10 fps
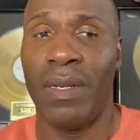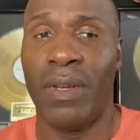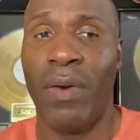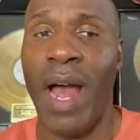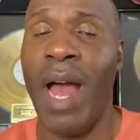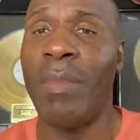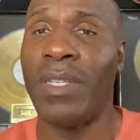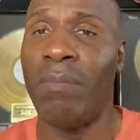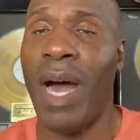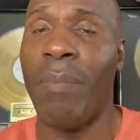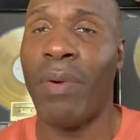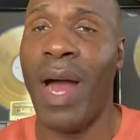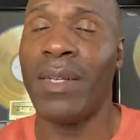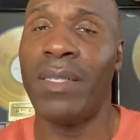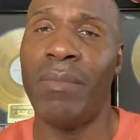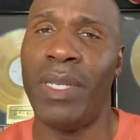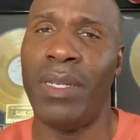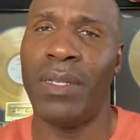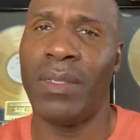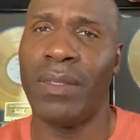crime is about
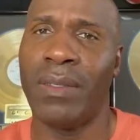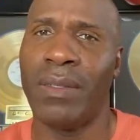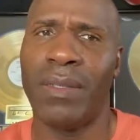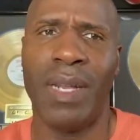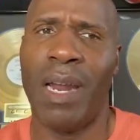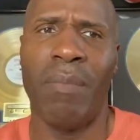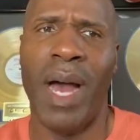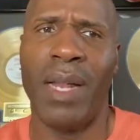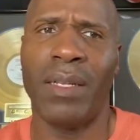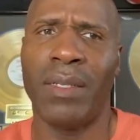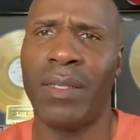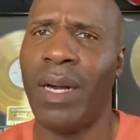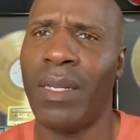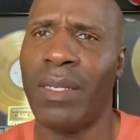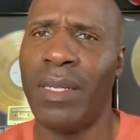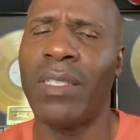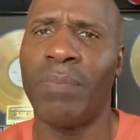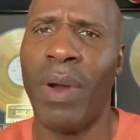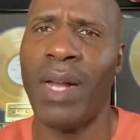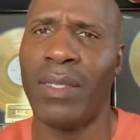proximity. It's not about color, it's
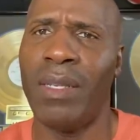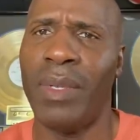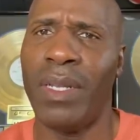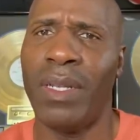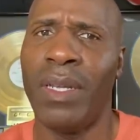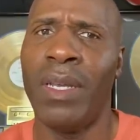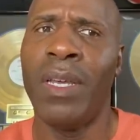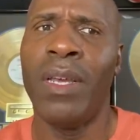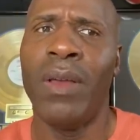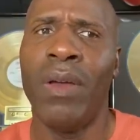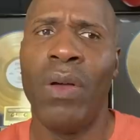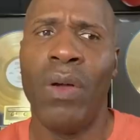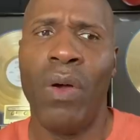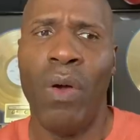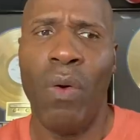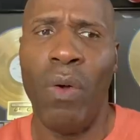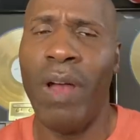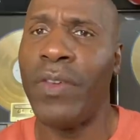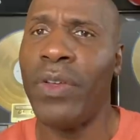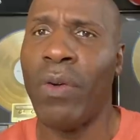proximity.
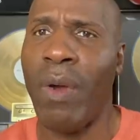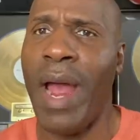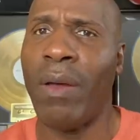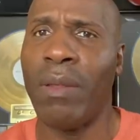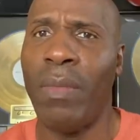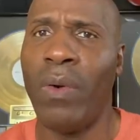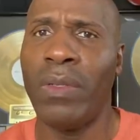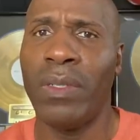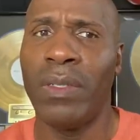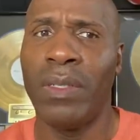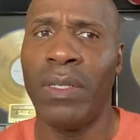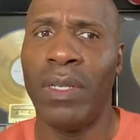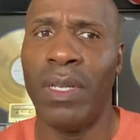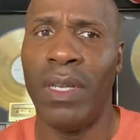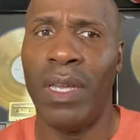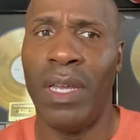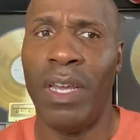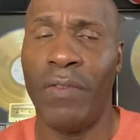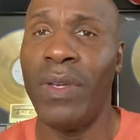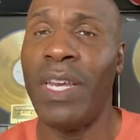Whoever you're around the most,
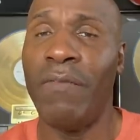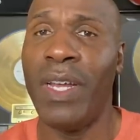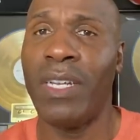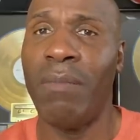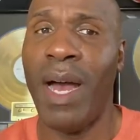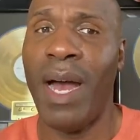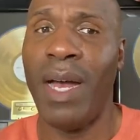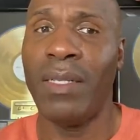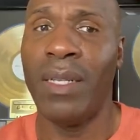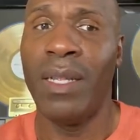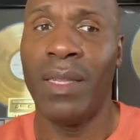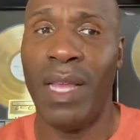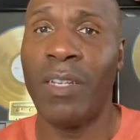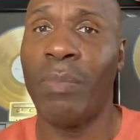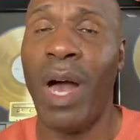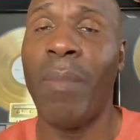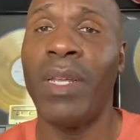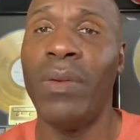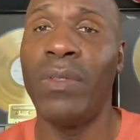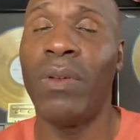if you get victimized, that's
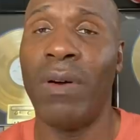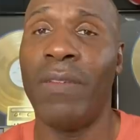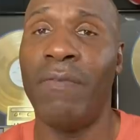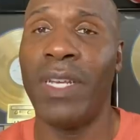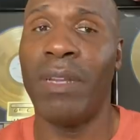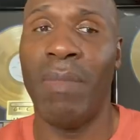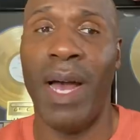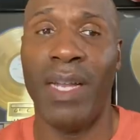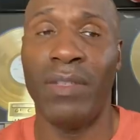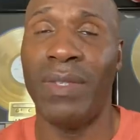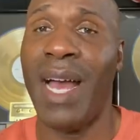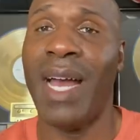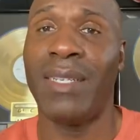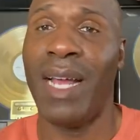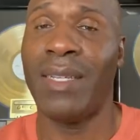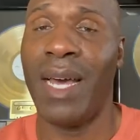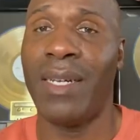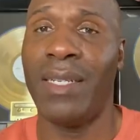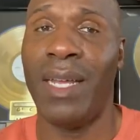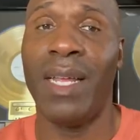probably who's going to victimize you. Nine times out
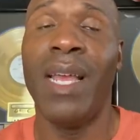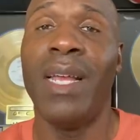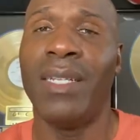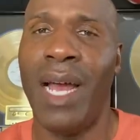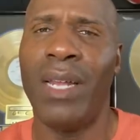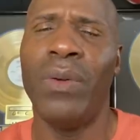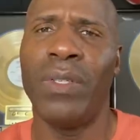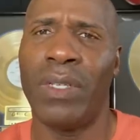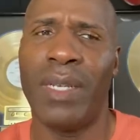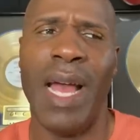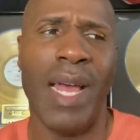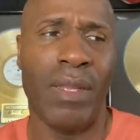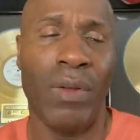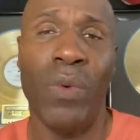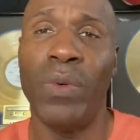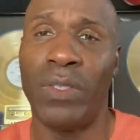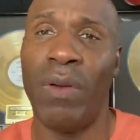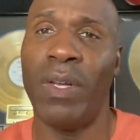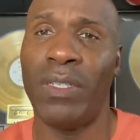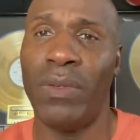of 10, that who is that who's
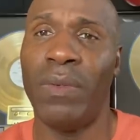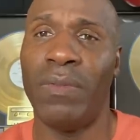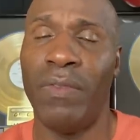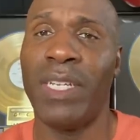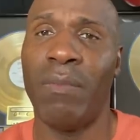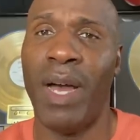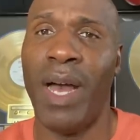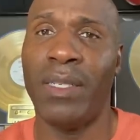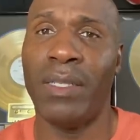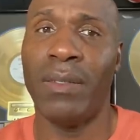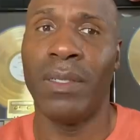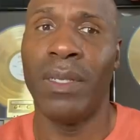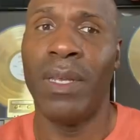going to victimize you.